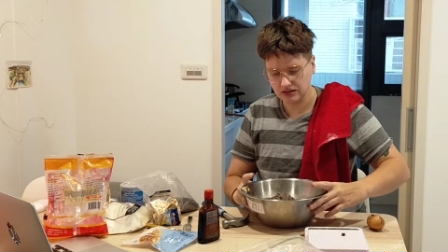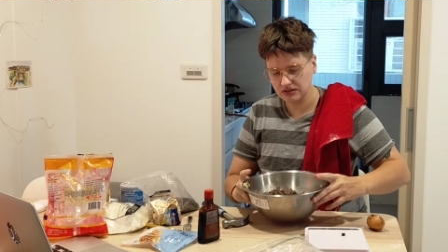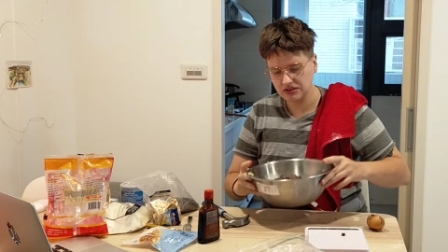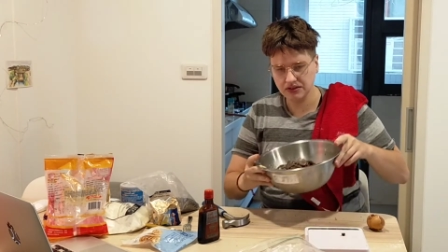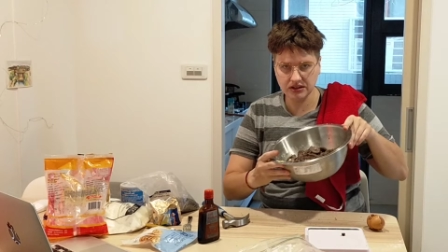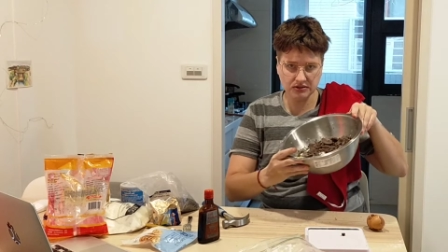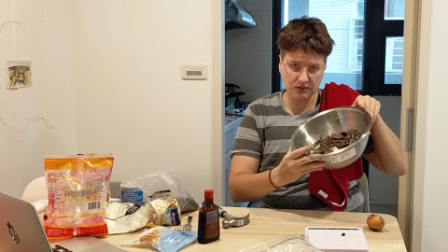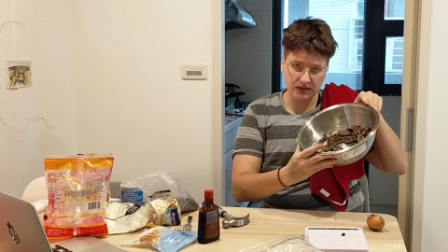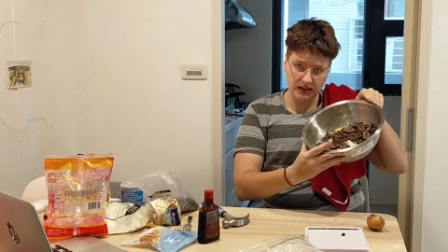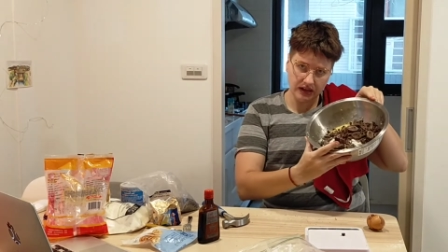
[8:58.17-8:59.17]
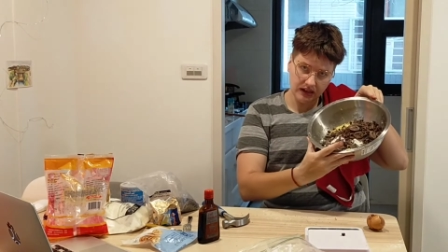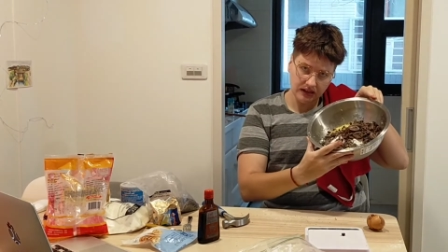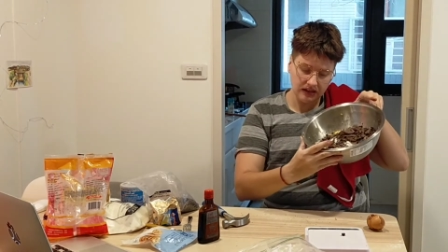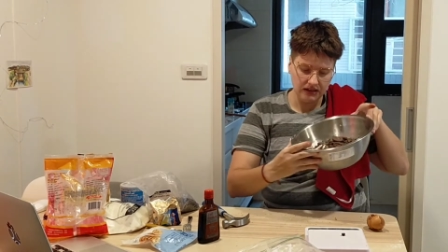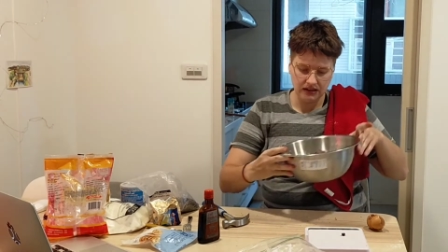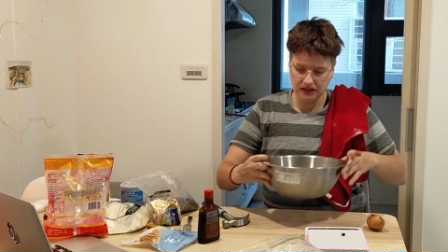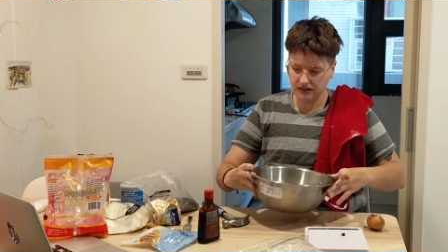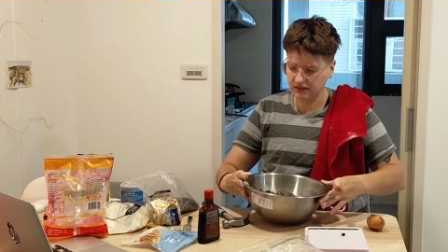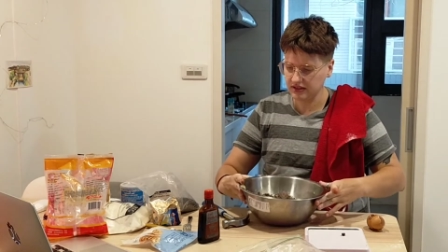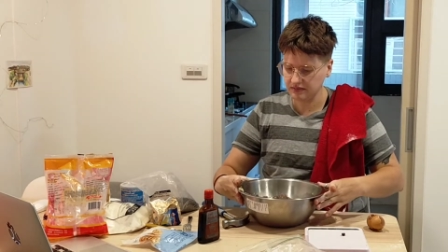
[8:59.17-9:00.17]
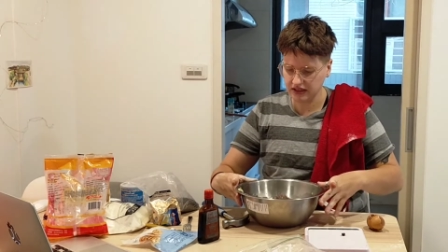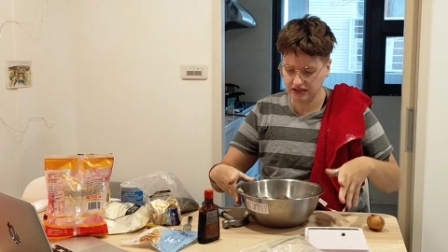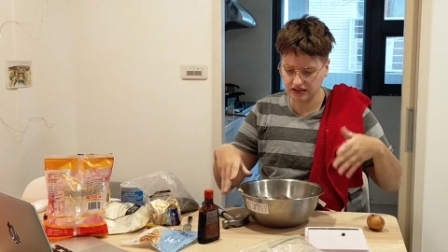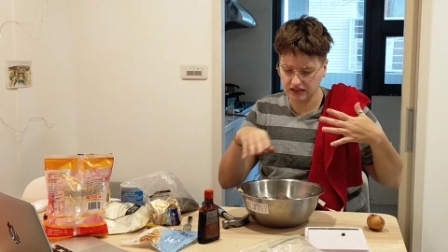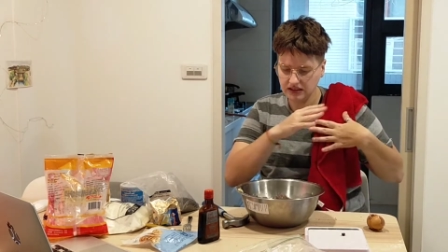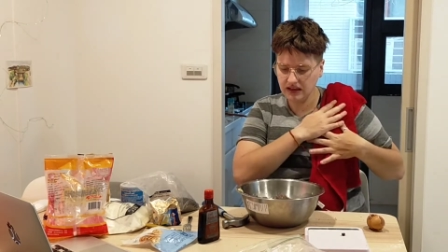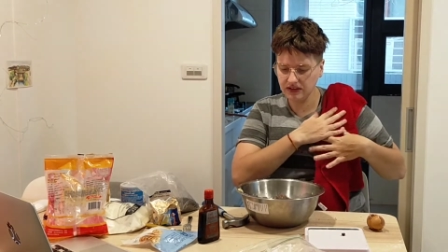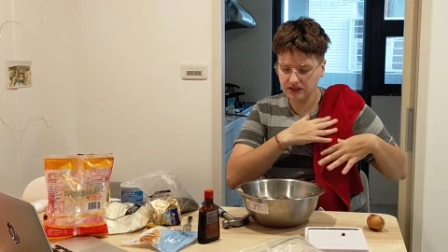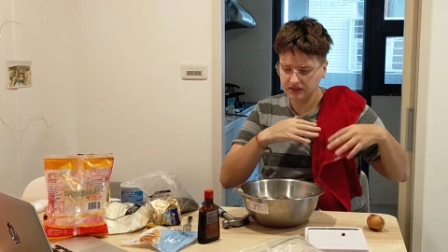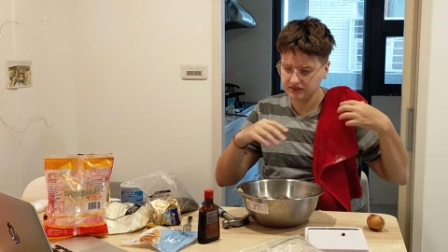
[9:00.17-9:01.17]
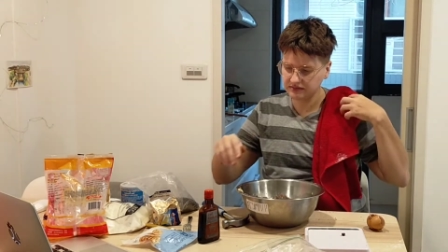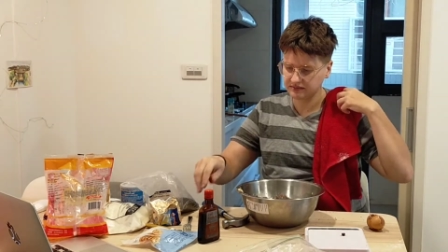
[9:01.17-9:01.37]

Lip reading: So here's what we got. Now let's mix it together.